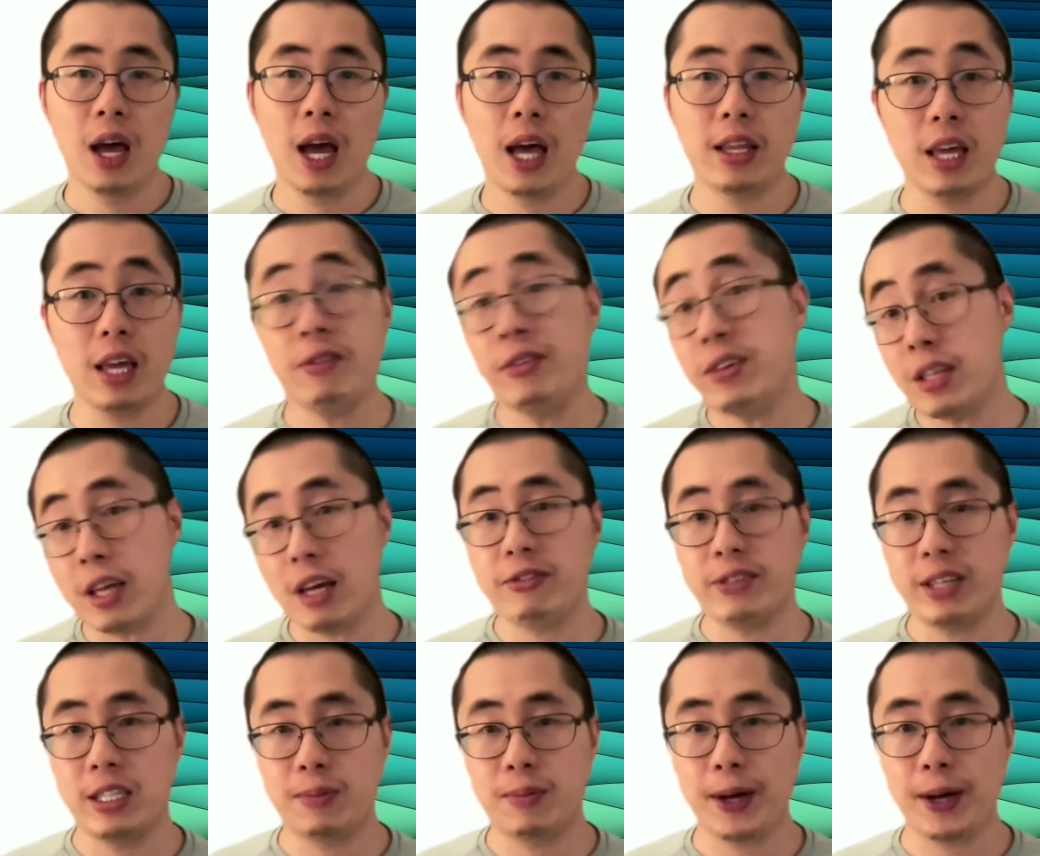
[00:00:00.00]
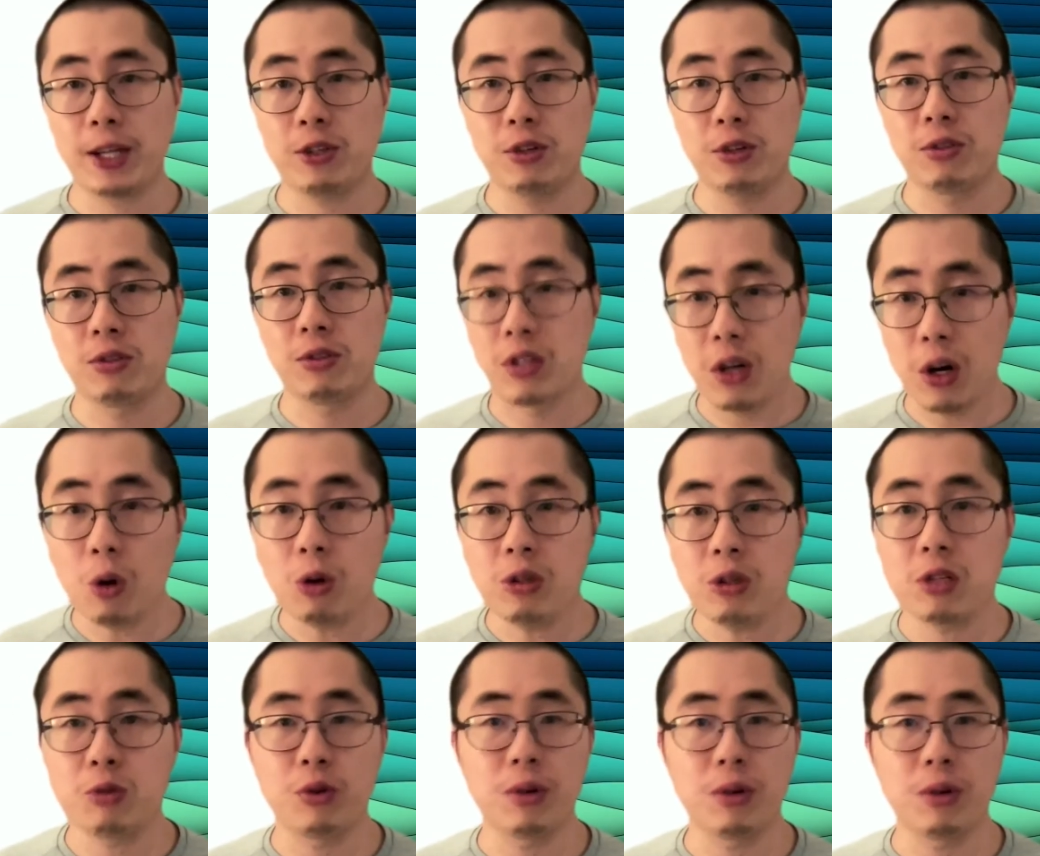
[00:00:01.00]
And even if Inspector knows
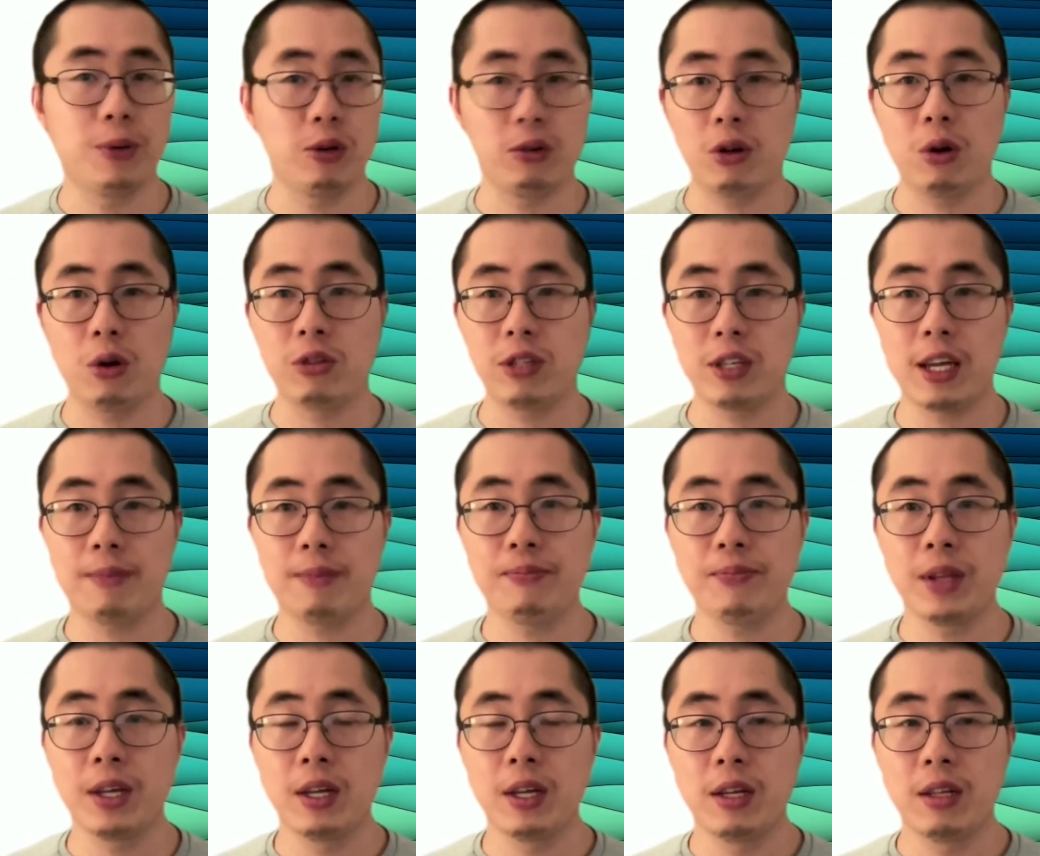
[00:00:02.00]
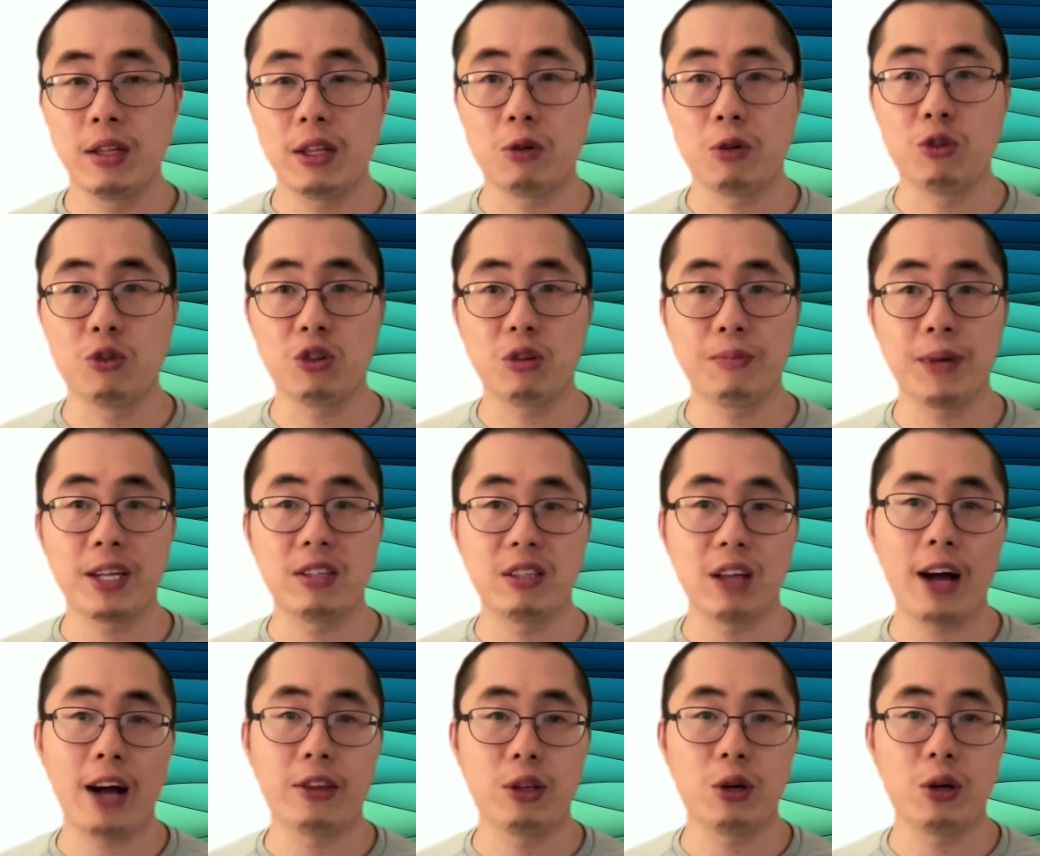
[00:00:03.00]
the remote hostname, the user may
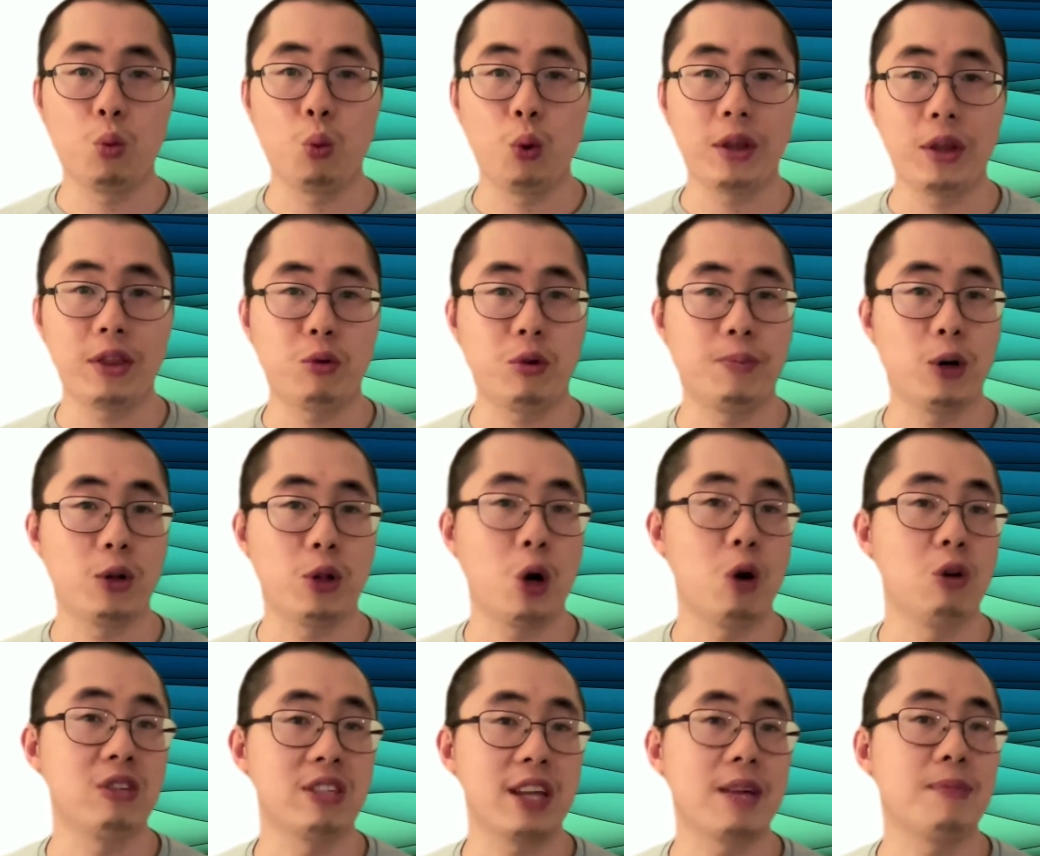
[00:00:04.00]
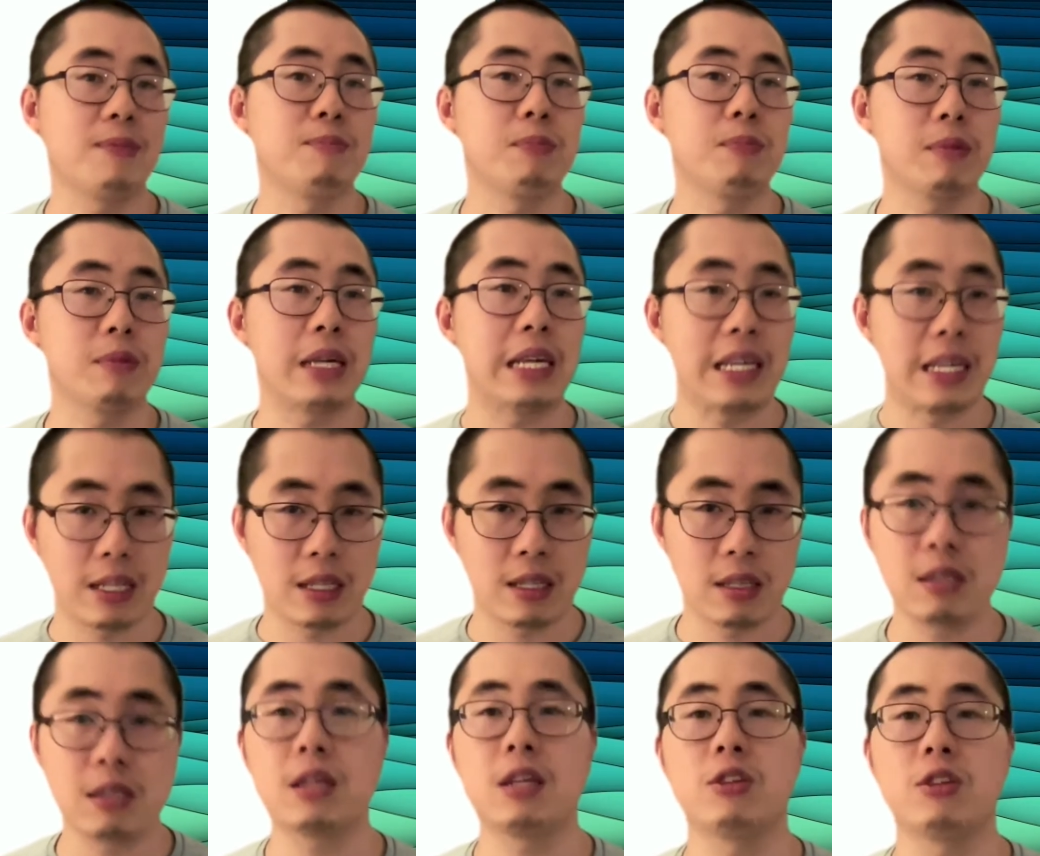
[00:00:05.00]
not know what the remote hostname
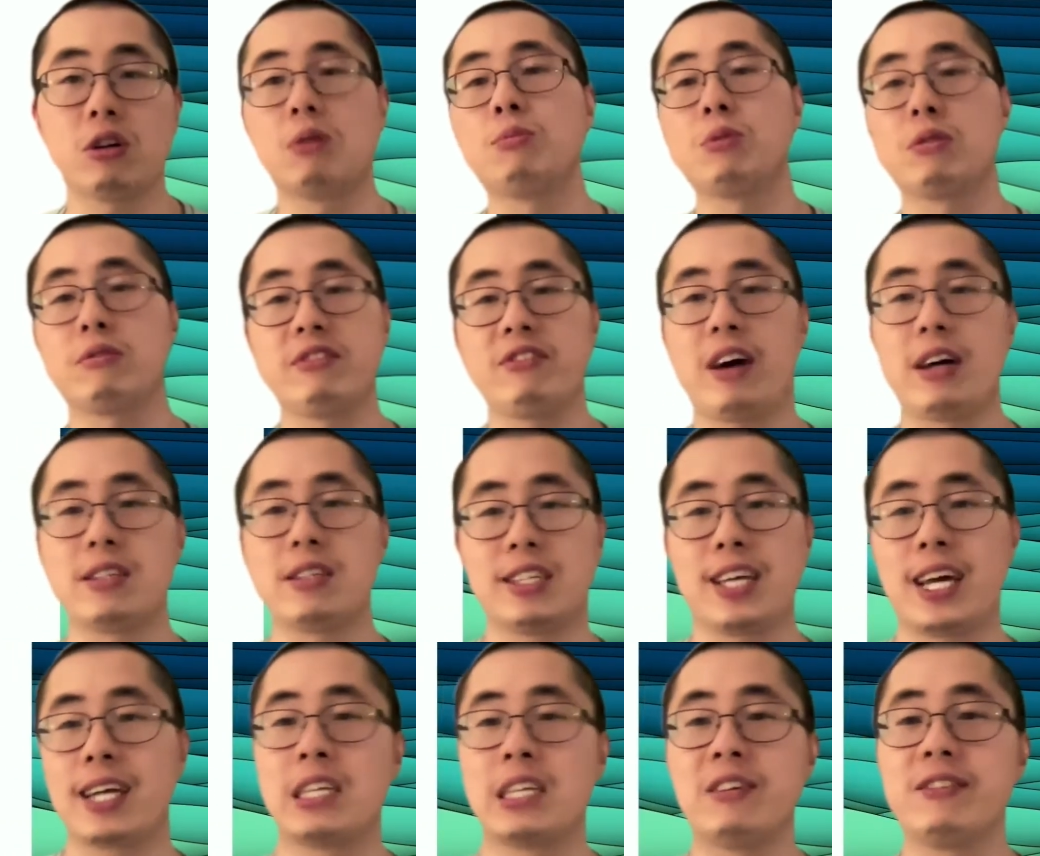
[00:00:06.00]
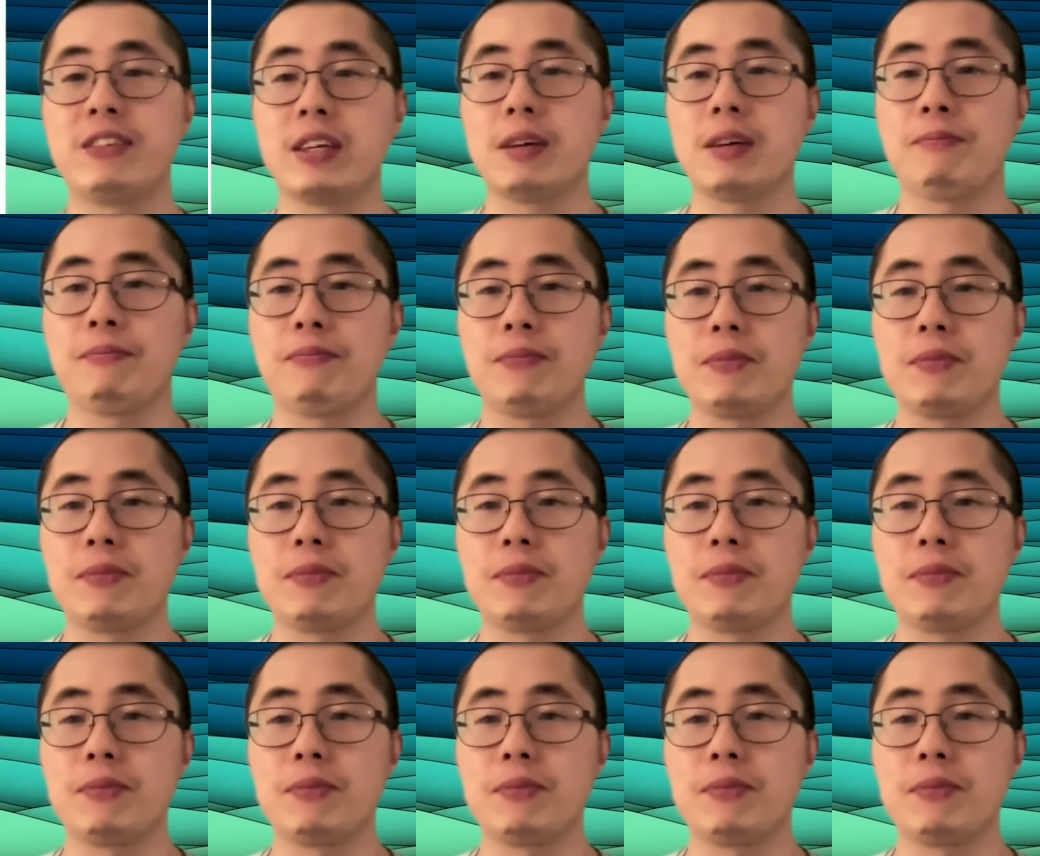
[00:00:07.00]
means in terms of the device's activity.